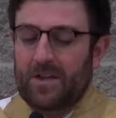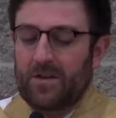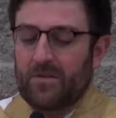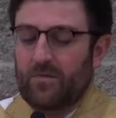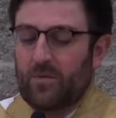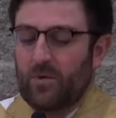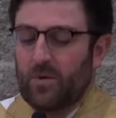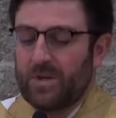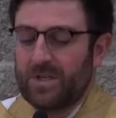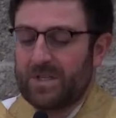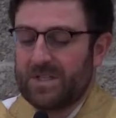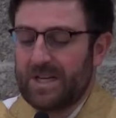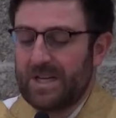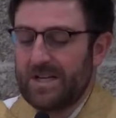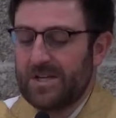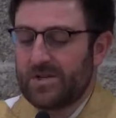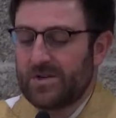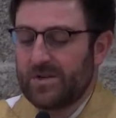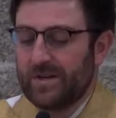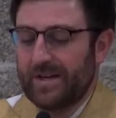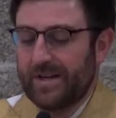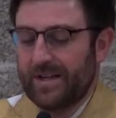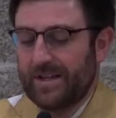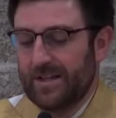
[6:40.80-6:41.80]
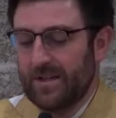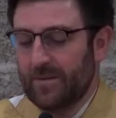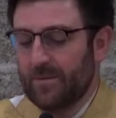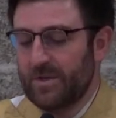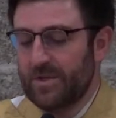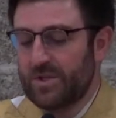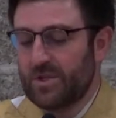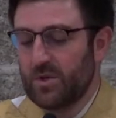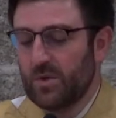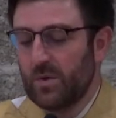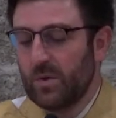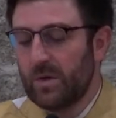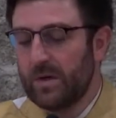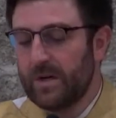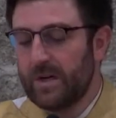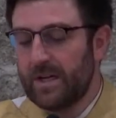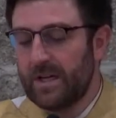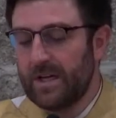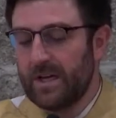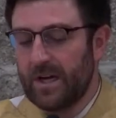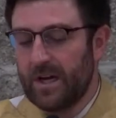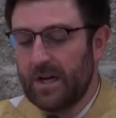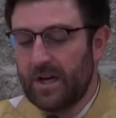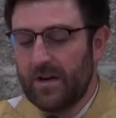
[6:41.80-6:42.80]
In the fourth century, the
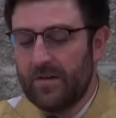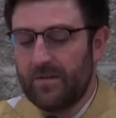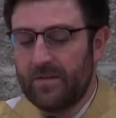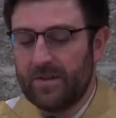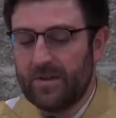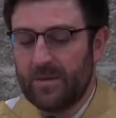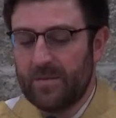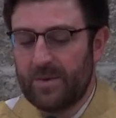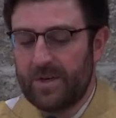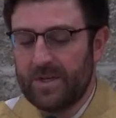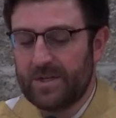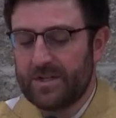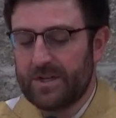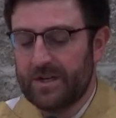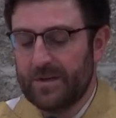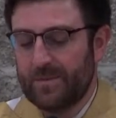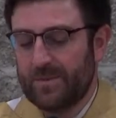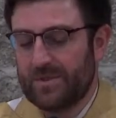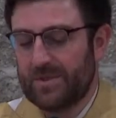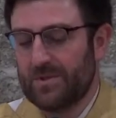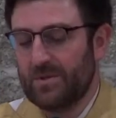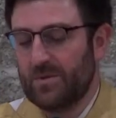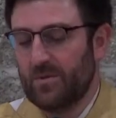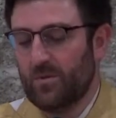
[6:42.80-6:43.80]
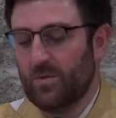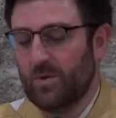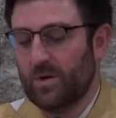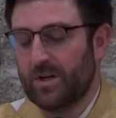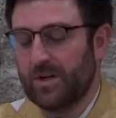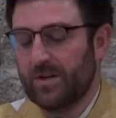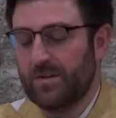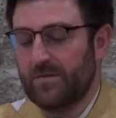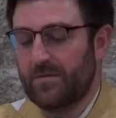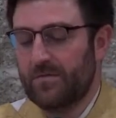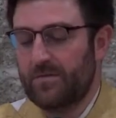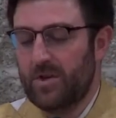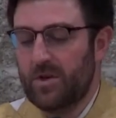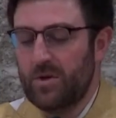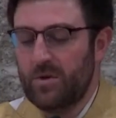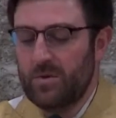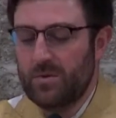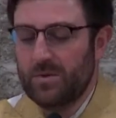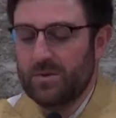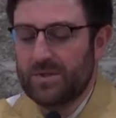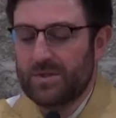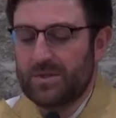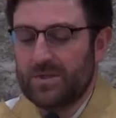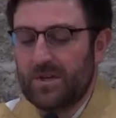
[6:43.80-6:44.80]
majority of the bishops were
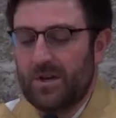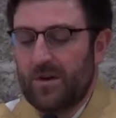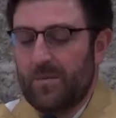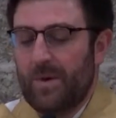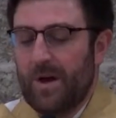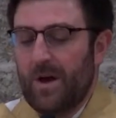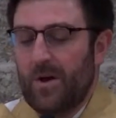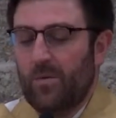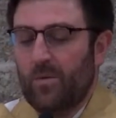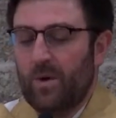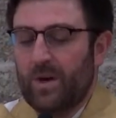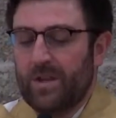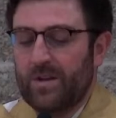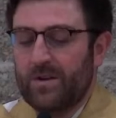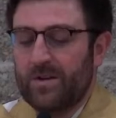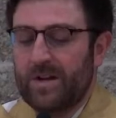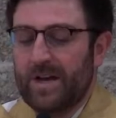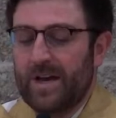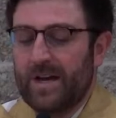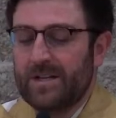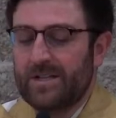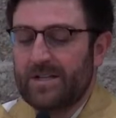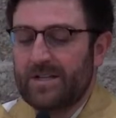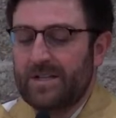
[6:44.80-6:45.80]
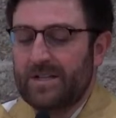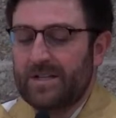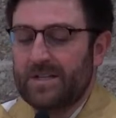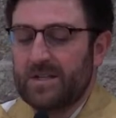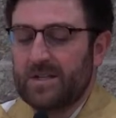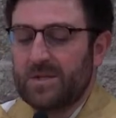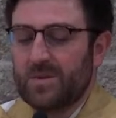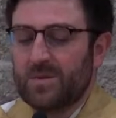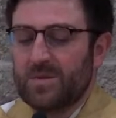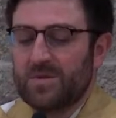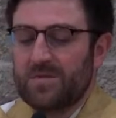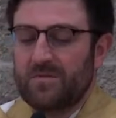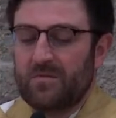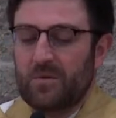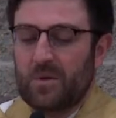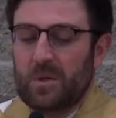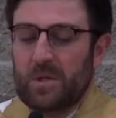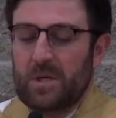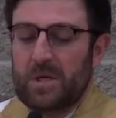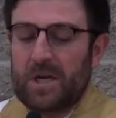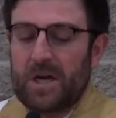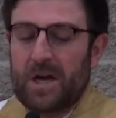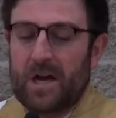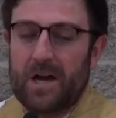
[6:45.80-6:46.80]
confused about whether or not Jesus was
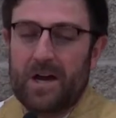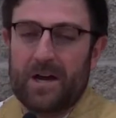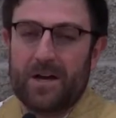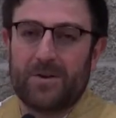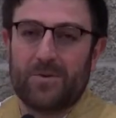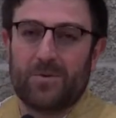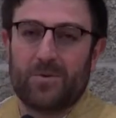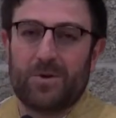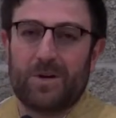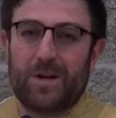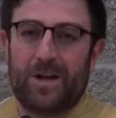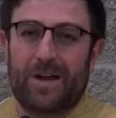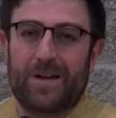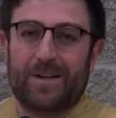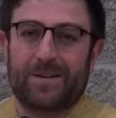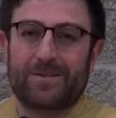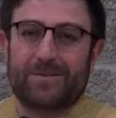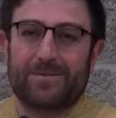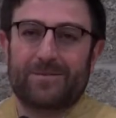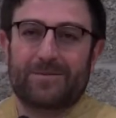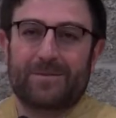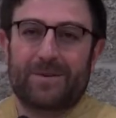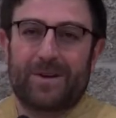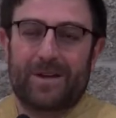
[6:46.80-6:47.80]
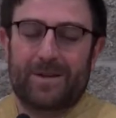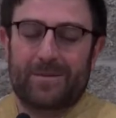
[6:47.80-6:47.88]
fully God or not.